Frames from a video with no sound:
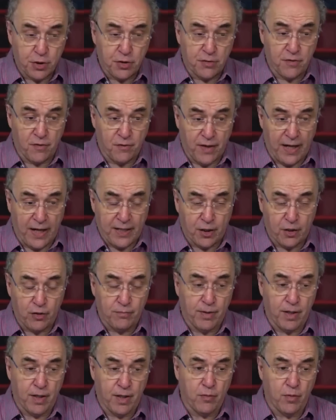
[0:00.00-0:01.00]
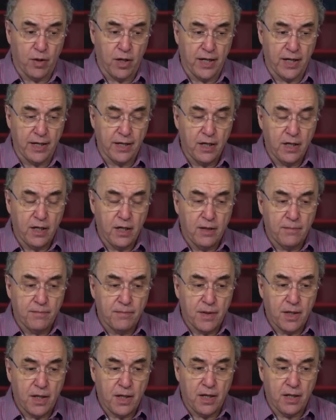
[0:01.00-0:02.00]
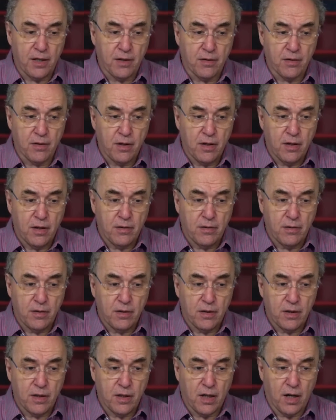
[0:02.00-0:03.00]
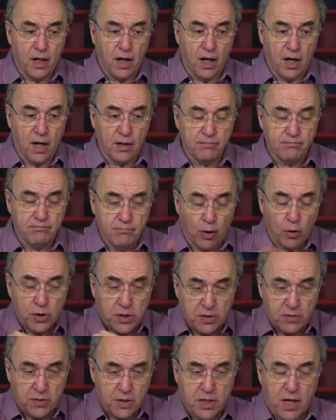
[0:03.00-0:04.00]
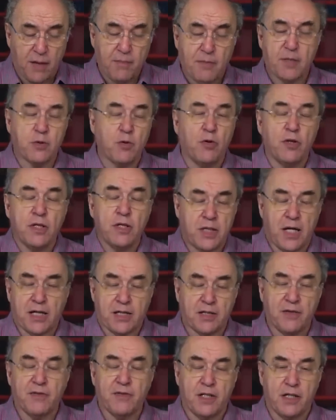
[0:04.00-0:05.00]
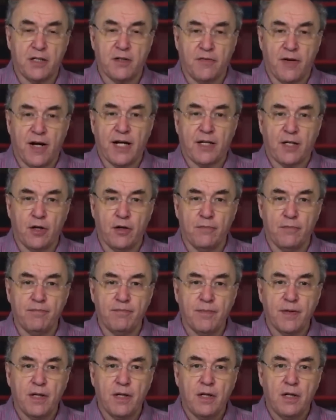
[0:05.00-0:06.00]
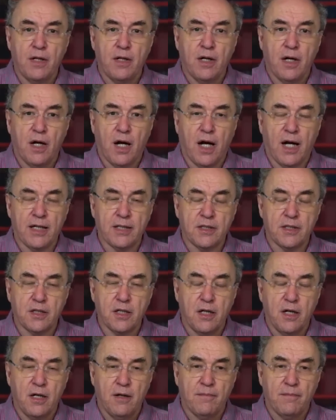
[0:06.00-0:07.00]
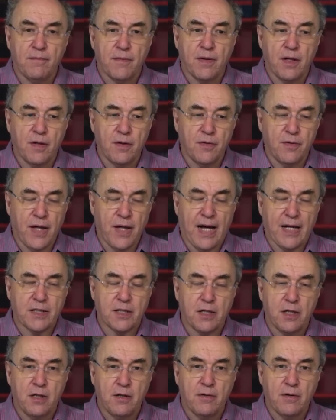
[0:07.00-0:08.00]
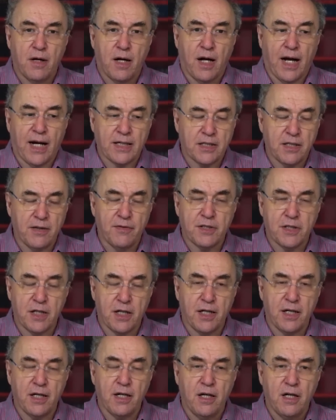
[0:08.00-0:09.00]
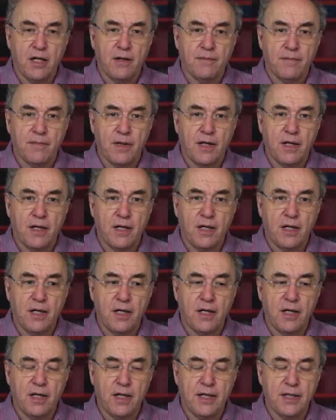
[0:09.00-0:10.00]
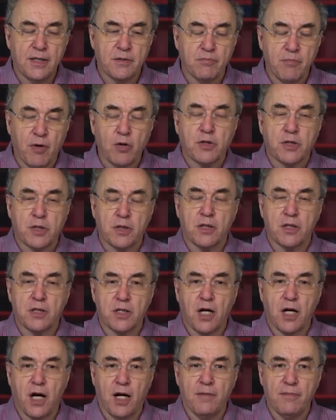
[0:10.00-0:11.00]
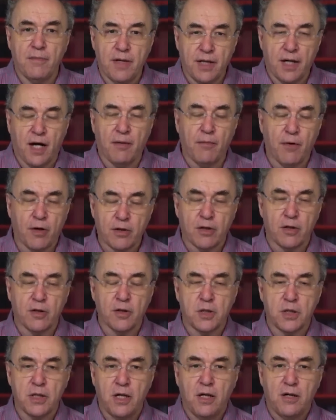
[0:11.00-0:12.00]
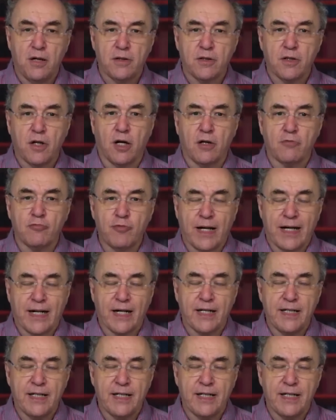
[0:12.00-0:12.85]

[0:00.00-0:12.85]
the vacuum, by the way, in most of the time, there's all this activity in the vacuum, and that activity is most of the time in our models not readily